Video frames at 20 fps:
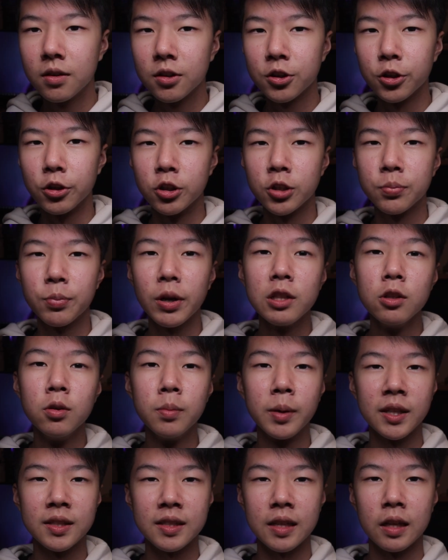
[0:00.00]
So spray
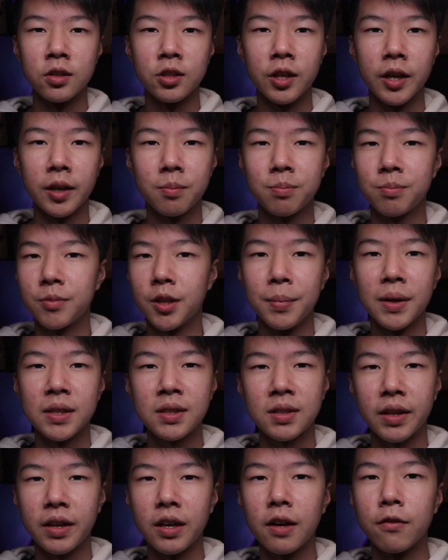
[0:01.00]
lubing sounds like the best
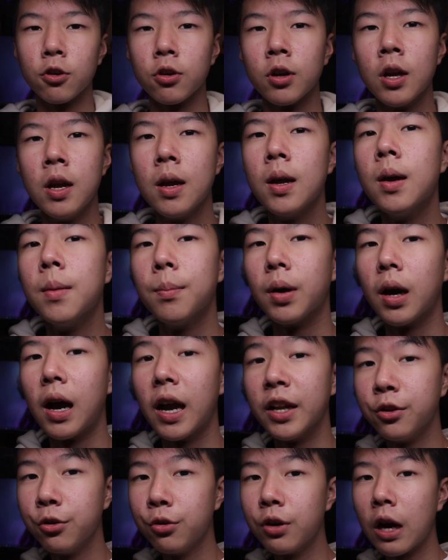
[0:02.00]
thing ever, but I
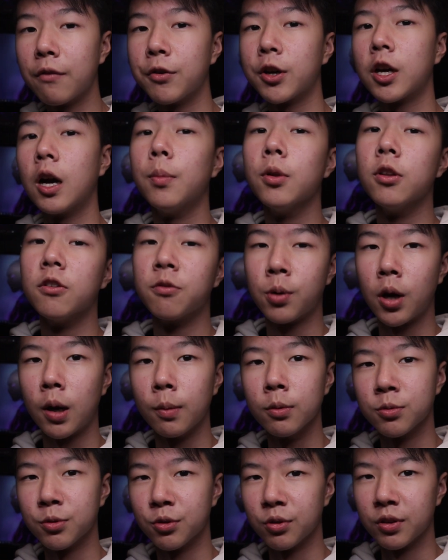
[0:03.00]
do have a couple of
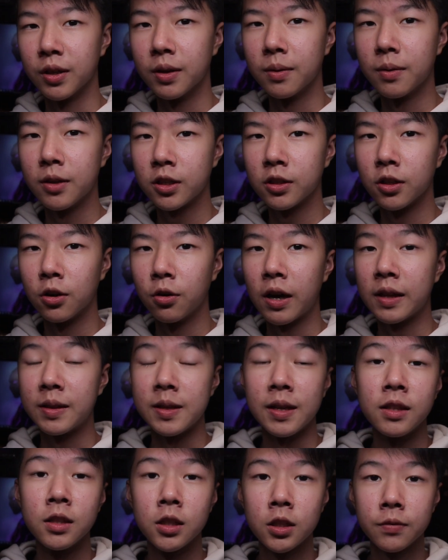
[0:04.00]
problems with it. So at the
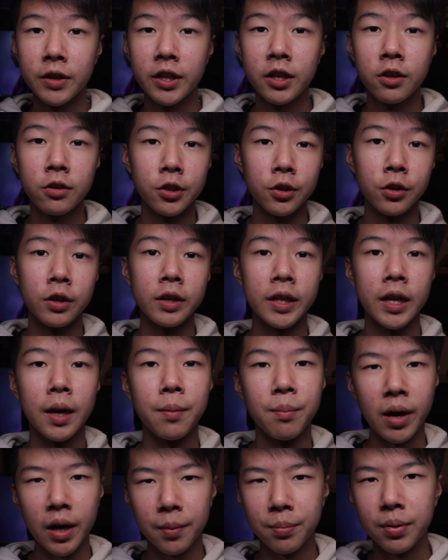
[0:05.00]
end of this video, you're gonna get
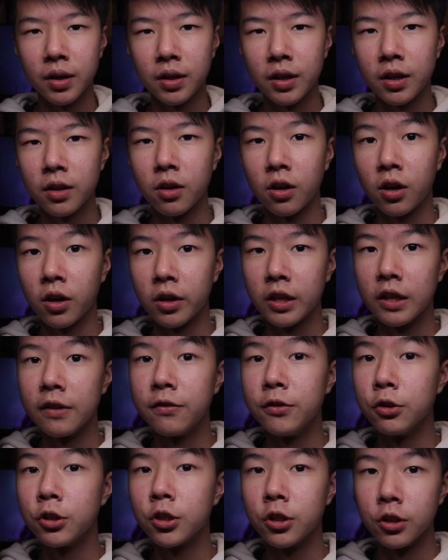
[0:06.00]
my opinion on if
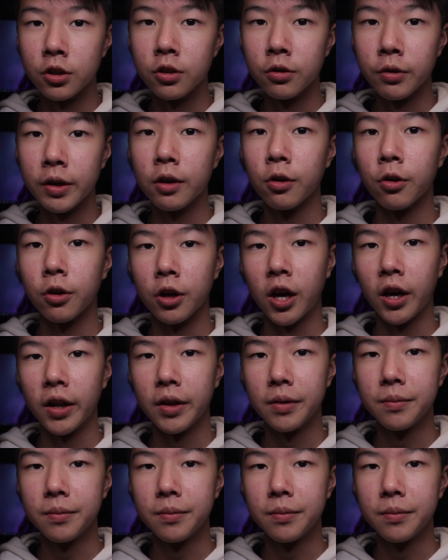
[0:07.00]
you should do it or not.